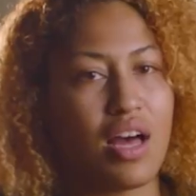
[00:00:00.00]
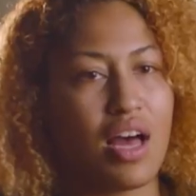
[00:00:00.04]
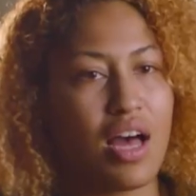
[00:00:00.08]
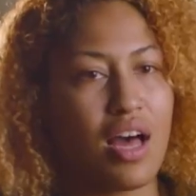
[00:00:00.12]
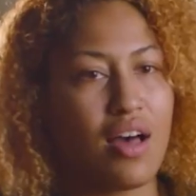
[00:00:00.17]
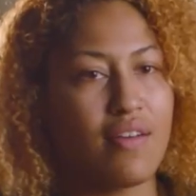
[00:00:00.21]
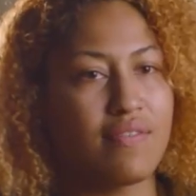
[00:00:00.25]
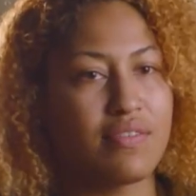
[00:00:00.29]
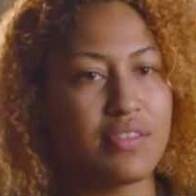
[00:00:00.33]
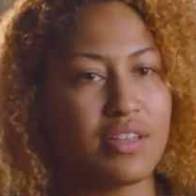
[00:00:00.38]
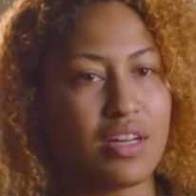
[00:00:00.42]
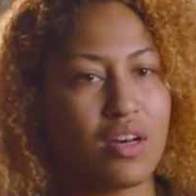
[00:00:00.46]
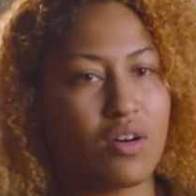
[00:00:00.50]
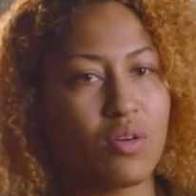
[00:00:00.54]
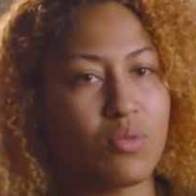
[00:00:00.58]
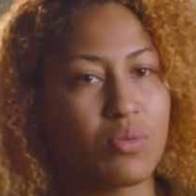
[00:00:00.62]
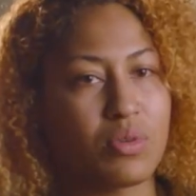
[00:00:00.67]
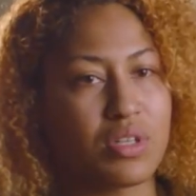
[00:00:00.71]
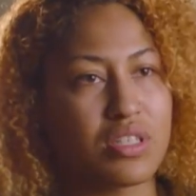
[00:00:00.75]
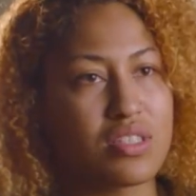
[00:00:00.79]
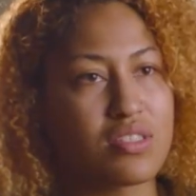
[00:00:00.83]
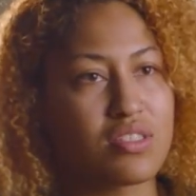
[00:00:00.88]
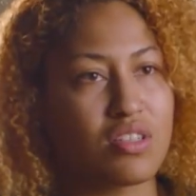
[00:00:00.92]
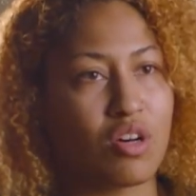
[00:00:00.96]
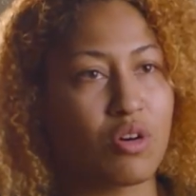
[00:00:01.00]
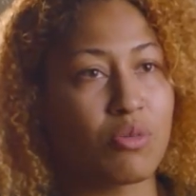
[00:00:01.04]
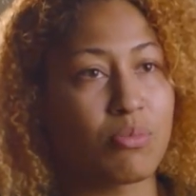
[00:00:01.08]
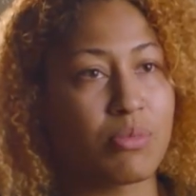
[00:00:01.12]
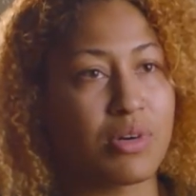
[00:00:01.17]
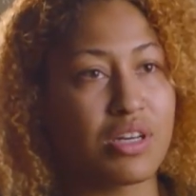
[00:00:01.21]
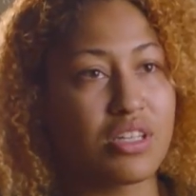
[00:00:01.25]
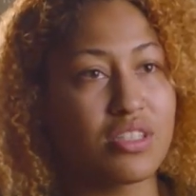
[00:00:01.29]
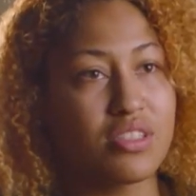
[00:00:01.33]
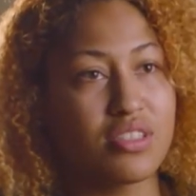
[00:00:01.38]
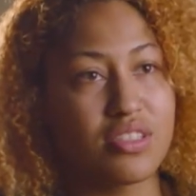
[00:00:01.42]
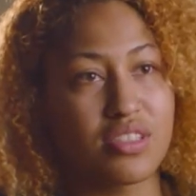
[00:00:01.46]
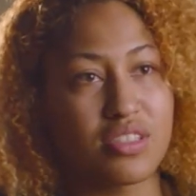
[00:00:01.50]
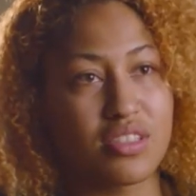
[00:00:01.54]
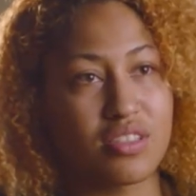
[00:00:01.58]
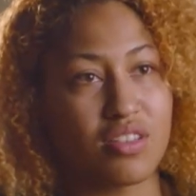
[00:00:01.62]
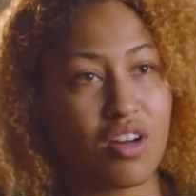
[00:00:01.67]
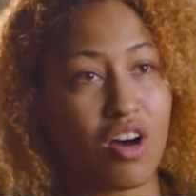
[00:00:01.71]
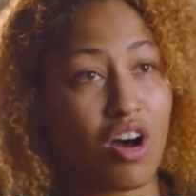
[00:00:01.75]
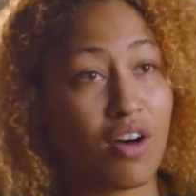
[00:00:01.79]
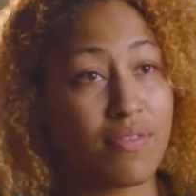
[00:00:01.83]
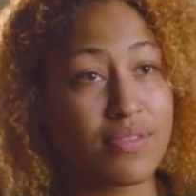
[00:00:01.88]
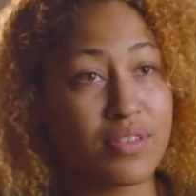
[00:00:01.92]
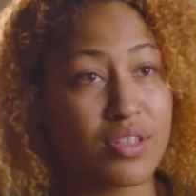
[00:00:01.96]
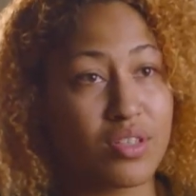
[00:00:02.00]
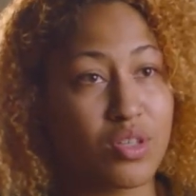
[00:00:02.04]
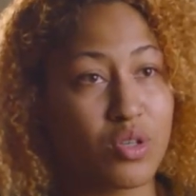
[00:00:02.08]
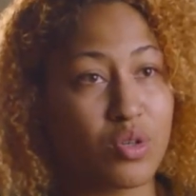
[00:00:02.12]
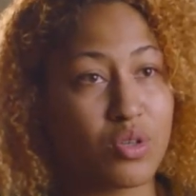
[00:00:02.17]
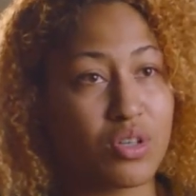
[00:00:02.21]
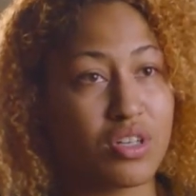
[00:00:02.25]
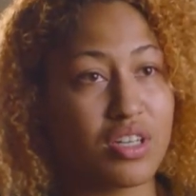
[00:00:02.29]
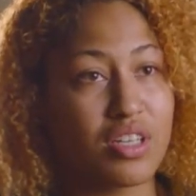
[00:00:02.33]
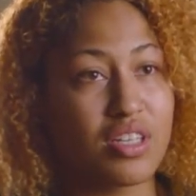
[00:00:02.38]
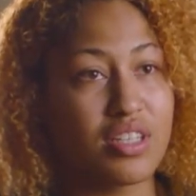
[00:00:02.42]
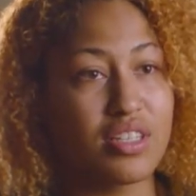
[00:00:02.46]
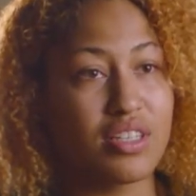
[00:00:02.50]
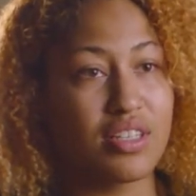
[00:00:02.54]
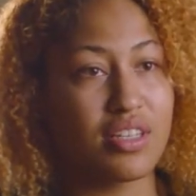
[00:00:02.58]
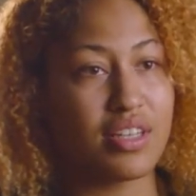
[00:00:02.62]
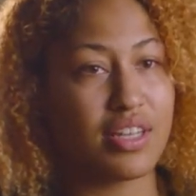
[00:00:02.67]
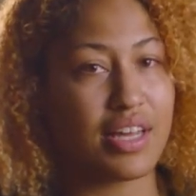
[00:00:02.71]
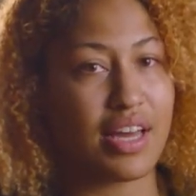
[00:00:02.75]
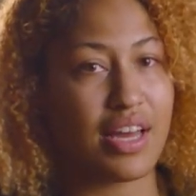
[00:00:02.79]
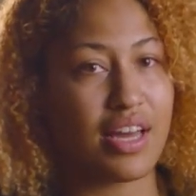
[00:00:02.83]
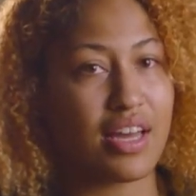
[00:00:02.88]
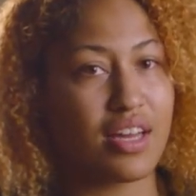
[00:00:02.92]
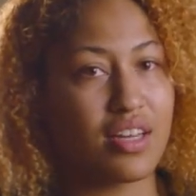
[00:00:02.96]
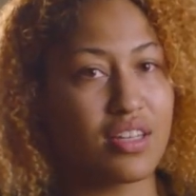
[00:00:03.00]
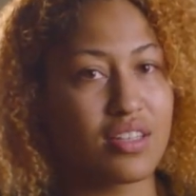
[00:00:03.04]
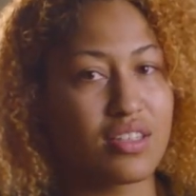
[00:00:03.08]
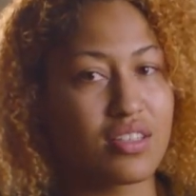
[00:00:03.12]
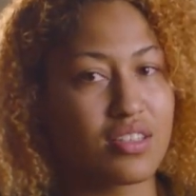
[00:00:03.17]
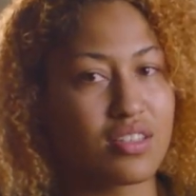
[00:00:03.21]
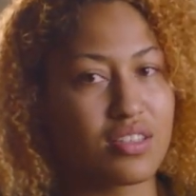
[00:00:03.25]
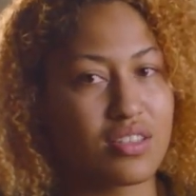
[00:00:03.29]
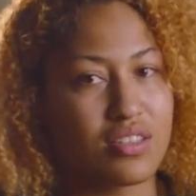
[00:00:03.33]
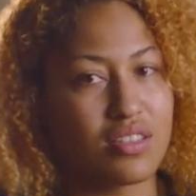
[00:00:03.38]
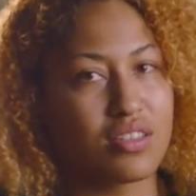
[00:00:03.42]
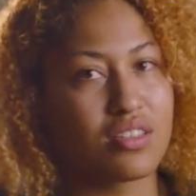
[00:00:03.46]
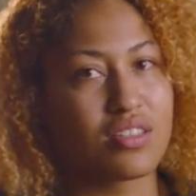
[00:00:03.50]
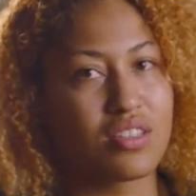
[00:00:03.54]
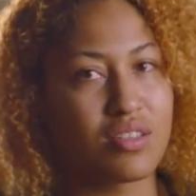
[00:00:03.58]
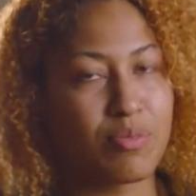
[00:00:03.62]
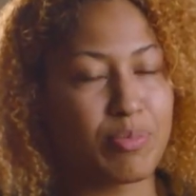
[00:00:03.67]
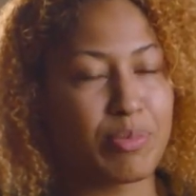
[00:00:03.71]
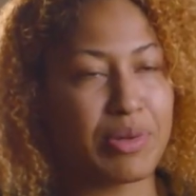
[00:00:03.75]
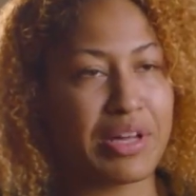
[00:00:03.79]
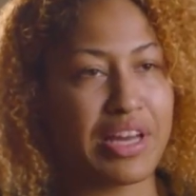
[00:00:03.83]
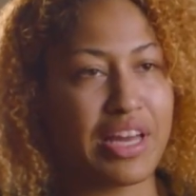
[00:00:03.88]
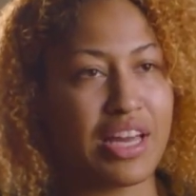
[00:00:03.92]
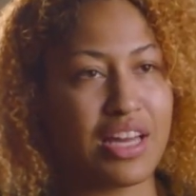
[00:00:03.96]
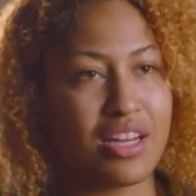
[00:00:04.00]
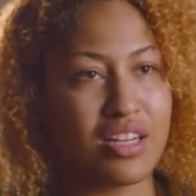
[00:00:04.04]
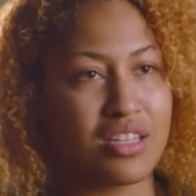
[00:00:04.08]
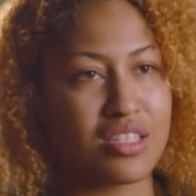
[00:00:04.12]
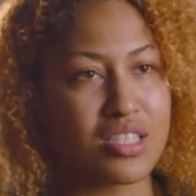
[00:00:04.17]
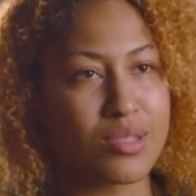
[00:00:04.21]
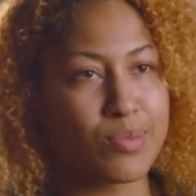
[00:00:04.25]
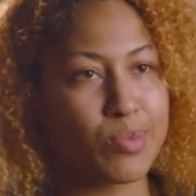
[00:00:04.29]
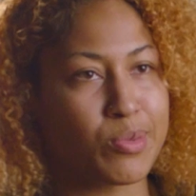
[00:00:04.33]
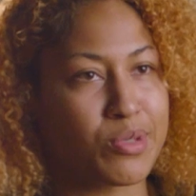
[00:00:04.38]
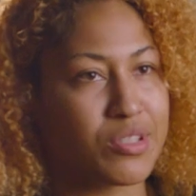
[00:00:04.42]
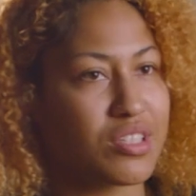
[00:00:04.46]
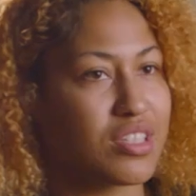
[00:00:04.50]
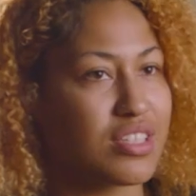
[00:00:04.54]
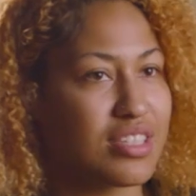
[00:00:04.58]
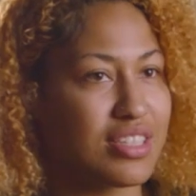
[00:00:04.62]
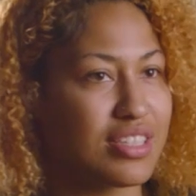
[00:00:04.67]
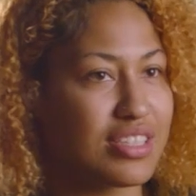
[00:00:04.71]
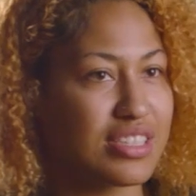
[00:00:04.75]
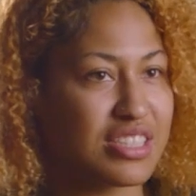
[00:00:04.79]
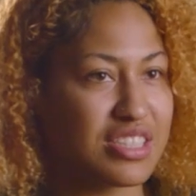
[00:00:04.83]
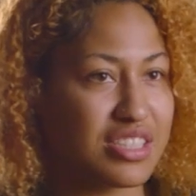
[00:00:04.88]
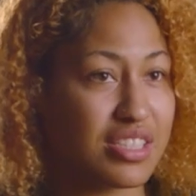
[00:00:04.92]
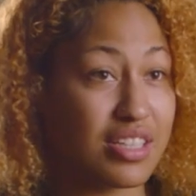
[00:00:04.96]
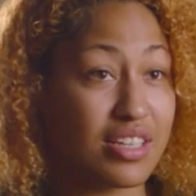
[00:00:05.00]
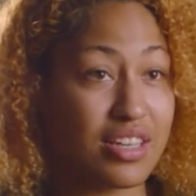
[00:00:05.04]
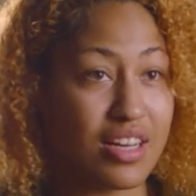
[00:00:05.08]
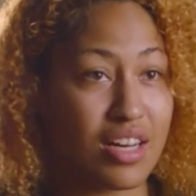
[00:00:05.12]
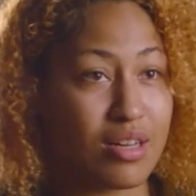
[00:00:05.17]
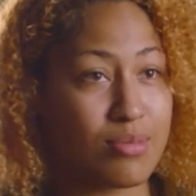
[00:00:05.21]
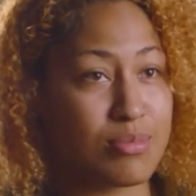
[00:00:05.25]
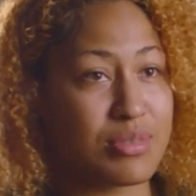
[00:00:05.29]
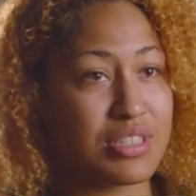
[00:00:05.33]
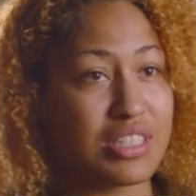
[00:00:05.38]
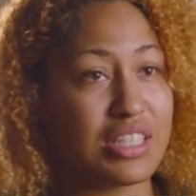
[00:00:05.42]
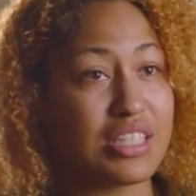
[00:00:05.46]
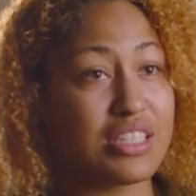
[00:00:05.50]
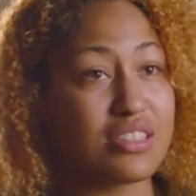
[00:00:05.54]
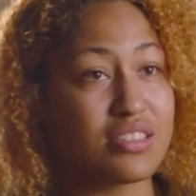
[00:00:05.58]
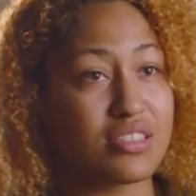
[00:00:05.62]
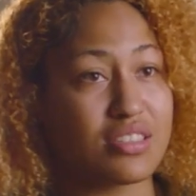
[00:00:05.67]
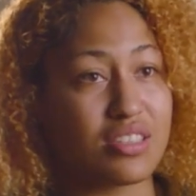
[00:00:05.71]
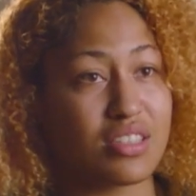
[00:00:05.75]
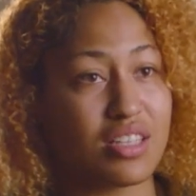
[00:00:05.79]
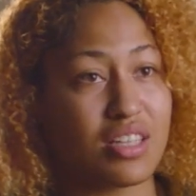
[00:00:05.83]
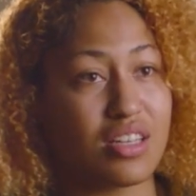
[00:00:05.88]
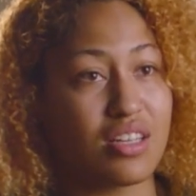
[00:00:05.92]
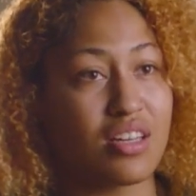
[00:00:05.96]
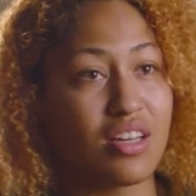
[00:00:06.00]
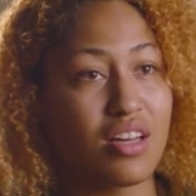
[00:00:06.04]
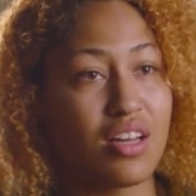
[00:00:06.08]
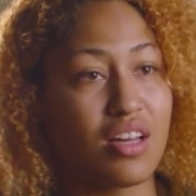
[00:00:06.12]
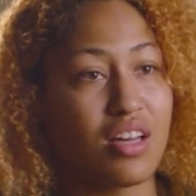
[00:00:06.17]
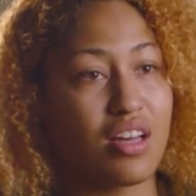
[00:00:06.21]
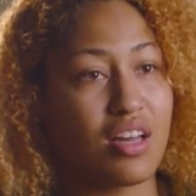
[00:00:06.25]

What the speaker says: I've dealt with so much off the court that playing a sport shit comes easily.